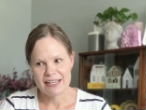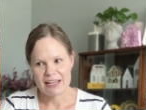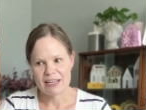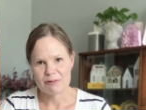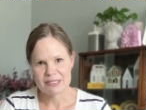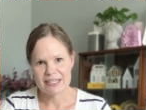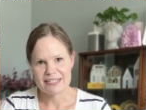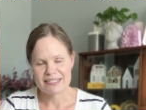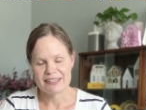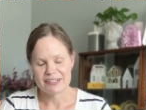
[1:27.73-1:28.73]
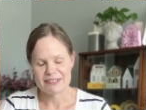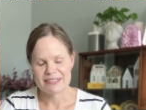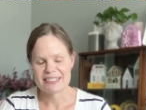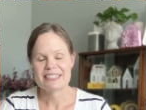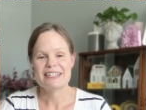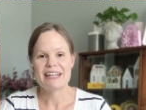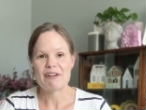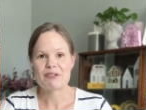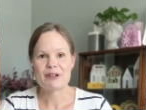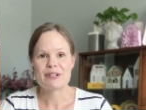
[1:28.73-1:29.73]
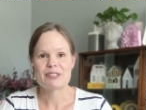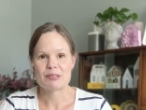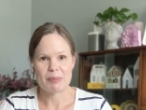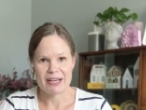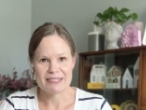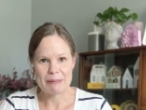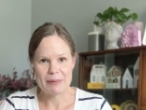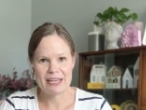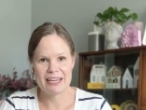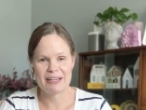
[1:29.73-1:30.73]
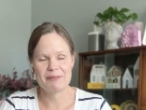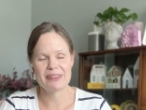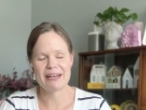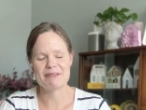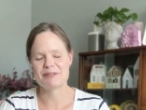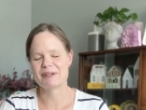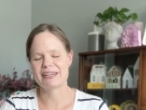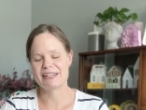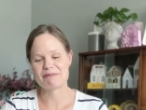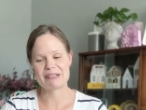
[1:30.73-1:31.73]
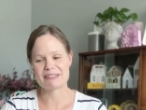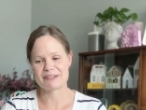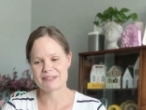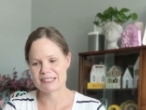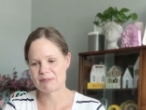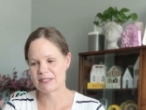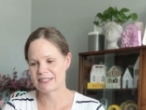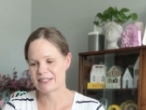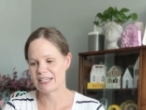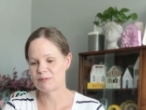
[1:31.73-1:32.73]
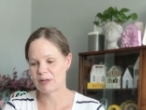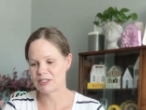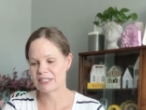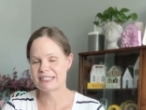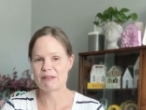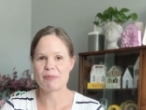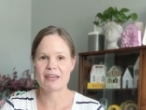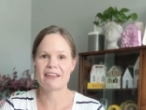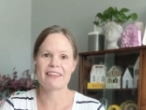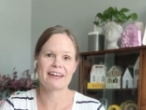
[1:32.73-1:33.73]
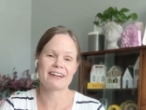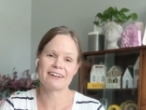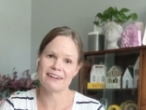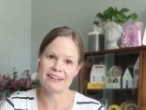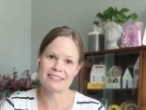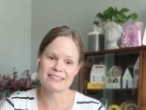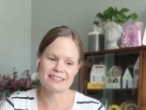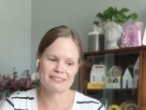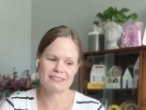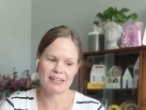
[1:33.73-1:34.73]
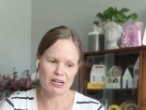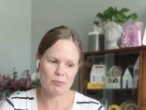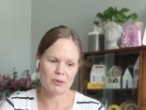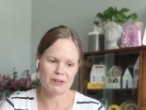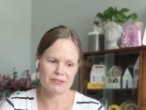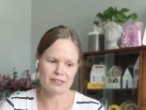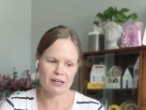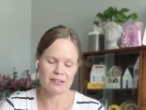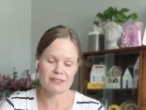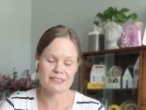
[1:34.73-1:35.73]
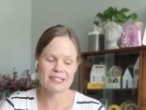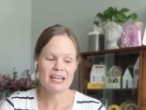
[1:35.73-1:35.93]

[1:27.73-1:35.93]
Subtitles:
That was a lesson learned. Never just buy something without doing any research, especially something that costs a couple $100s.